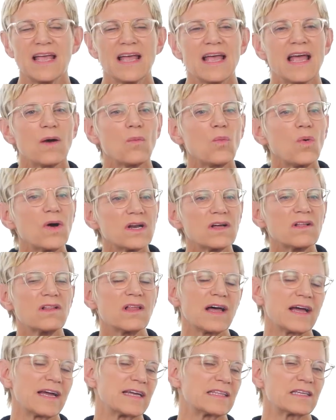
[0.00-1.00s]
At one
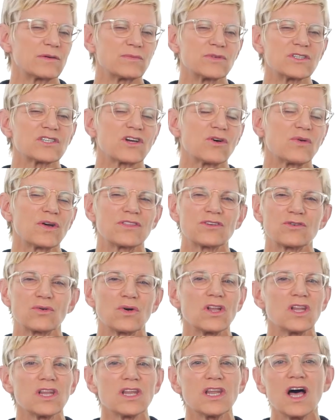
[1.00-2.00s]
client that was going through
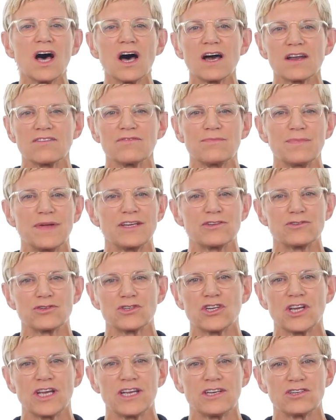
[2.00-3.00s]
a lot of major
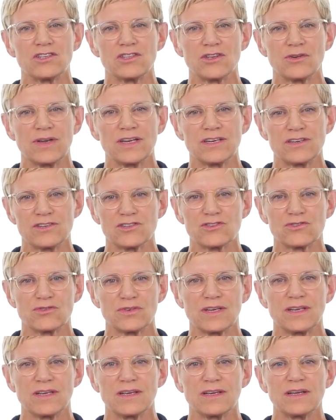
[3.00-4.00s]
change in their
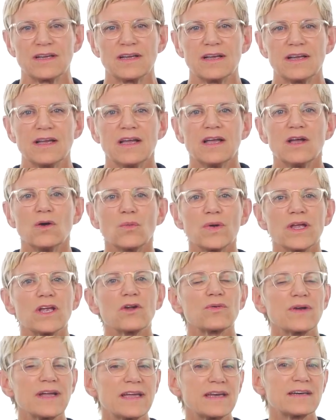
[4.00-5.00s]
industry, we
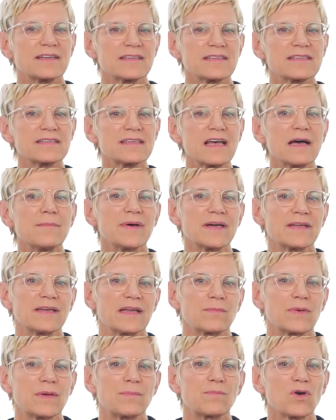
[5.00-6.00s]
created a summit
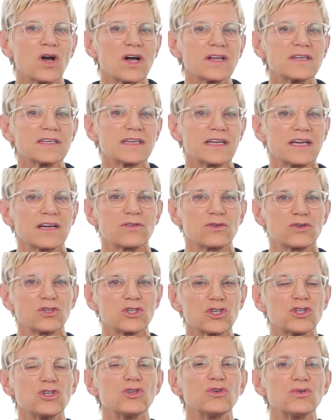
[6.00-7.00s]
and we brought together
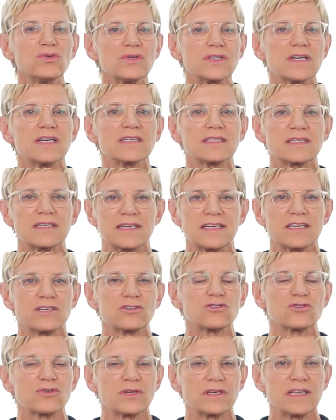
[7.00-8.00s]
24
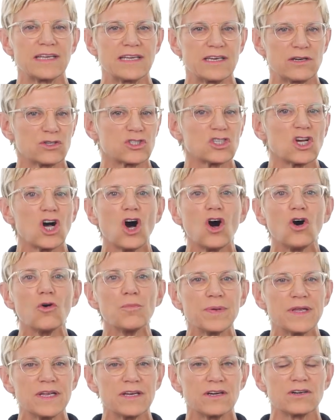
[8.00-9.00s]
industry leaders, all
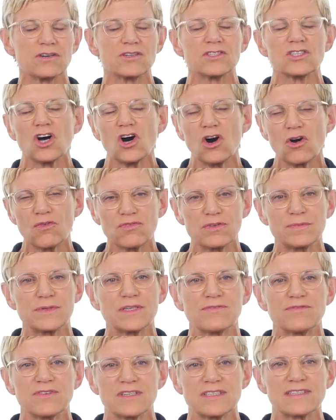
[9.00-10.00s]
peers, all from
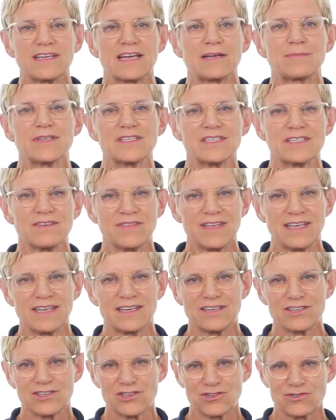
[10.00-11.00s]
different segments of the
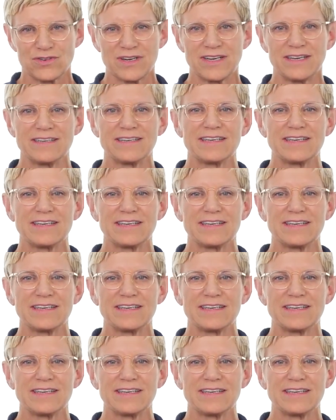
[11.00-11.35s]
industry.